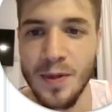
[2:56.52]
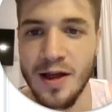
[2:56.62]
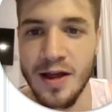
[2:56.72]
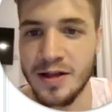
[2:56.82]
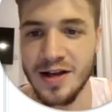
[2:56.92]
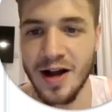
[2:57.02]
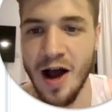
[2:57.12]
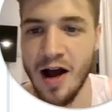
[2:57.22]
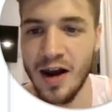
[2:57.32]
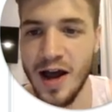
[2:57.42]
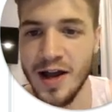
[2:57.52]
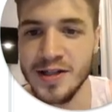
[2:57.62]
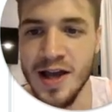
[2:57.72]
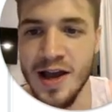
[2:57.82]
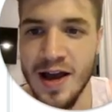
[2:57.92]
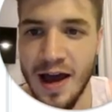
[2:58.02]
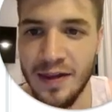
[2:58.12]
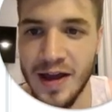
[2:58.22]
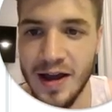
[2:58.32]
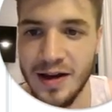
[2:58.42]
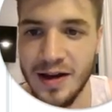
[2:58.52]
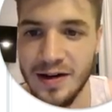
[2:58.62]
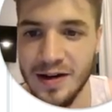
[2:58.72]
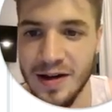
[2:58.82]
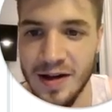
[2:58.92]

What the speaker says: It's like highlights, and then